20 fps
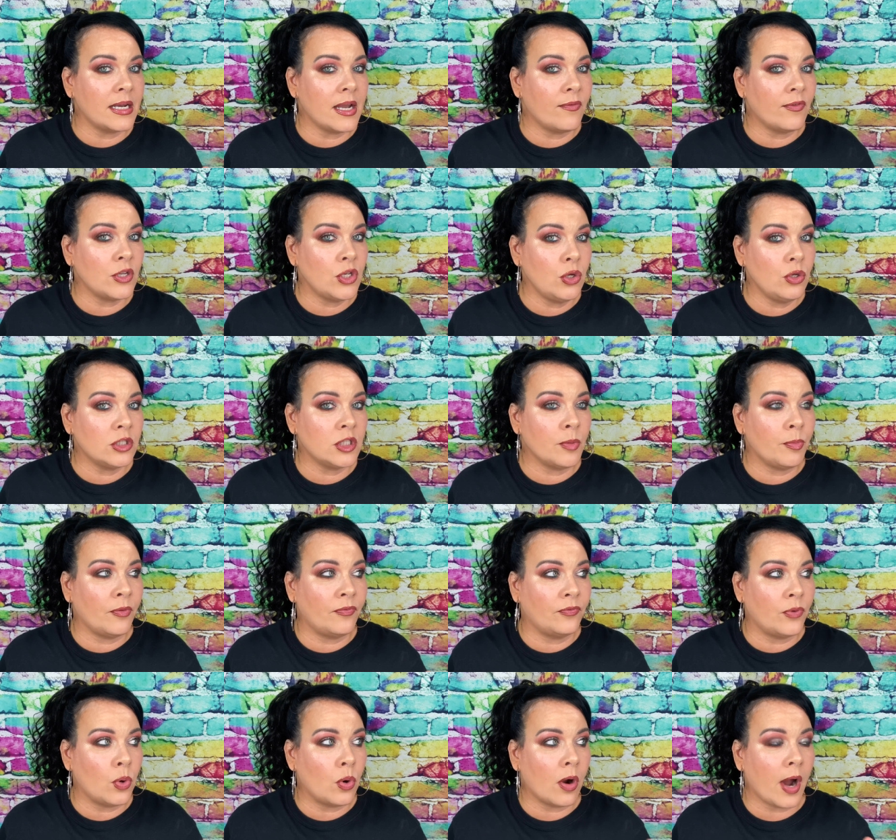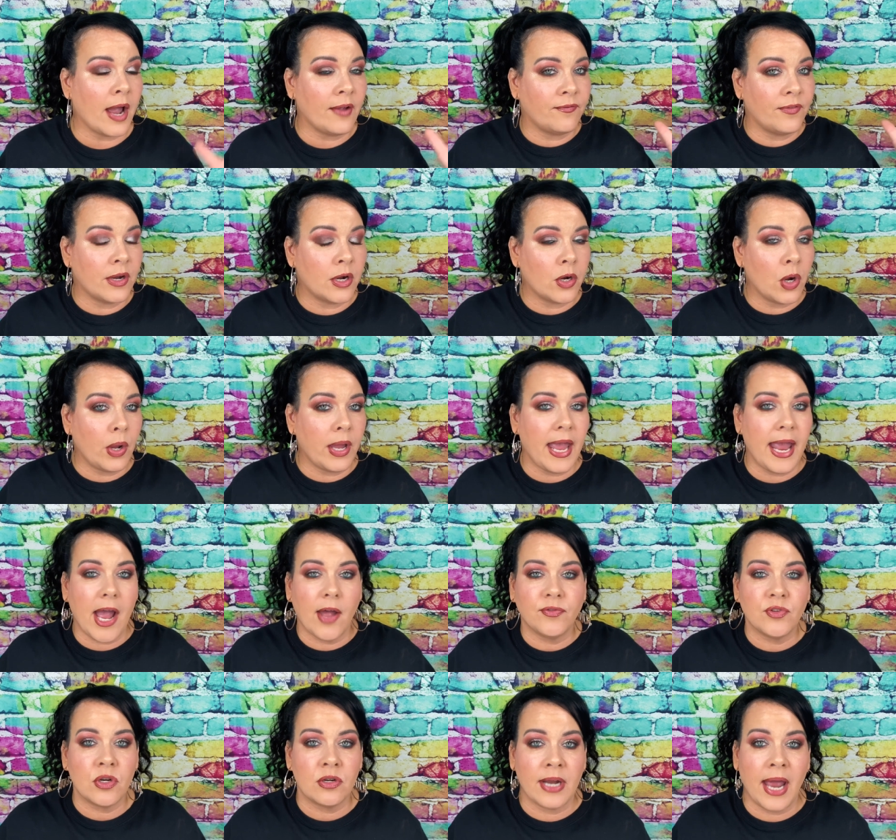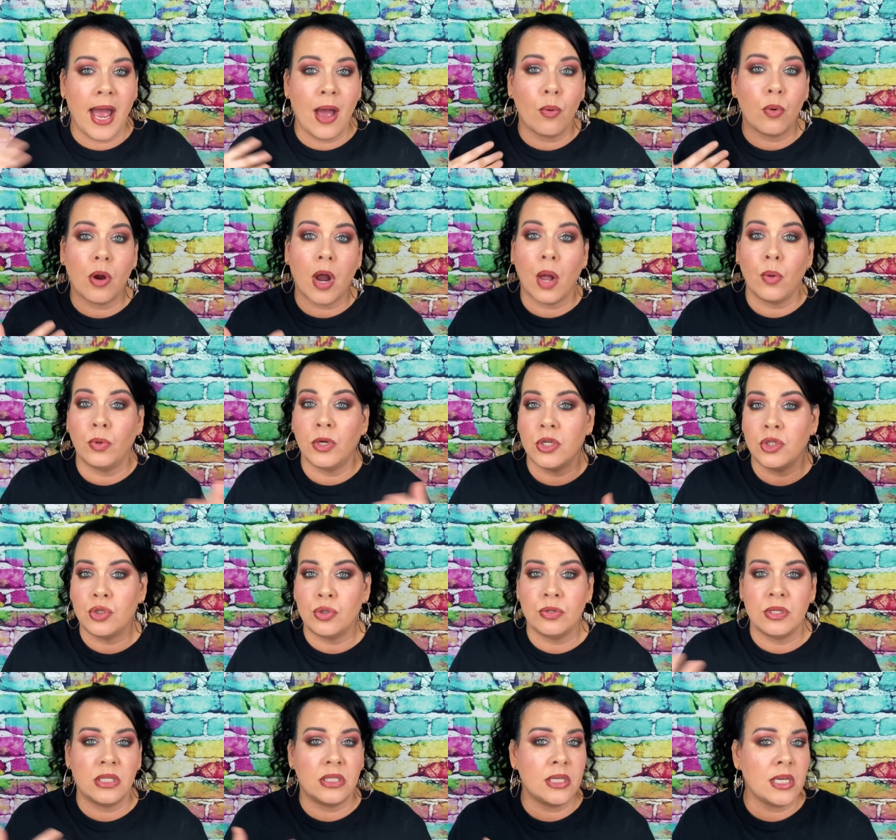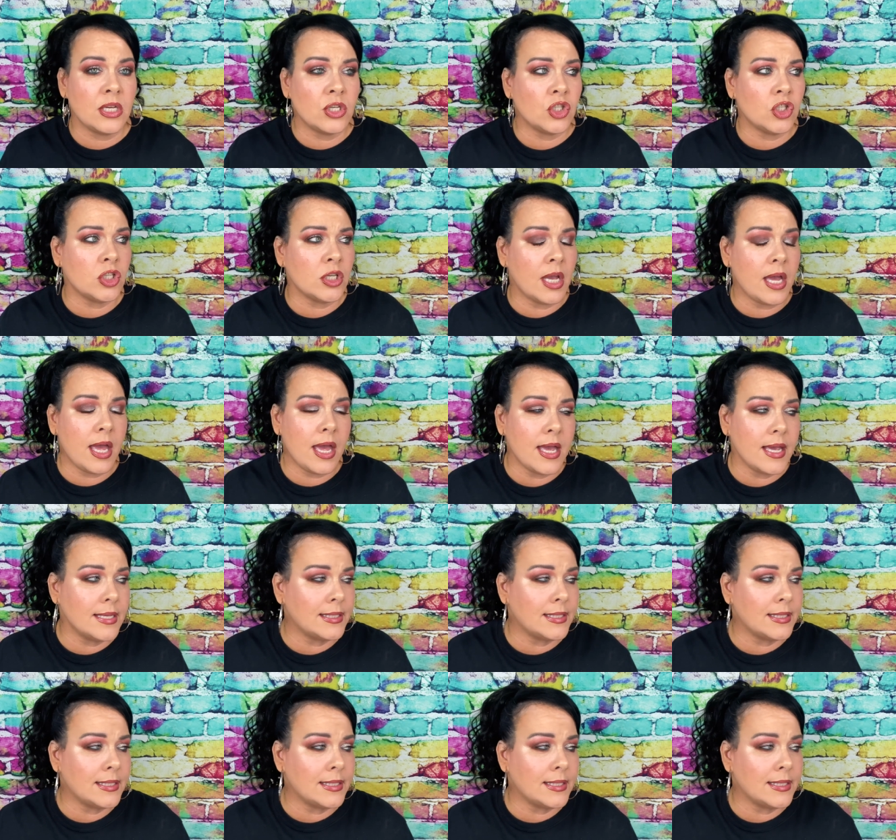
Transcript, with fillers: never used it before, I figured, okay, after an hour, I'm going to do the dishes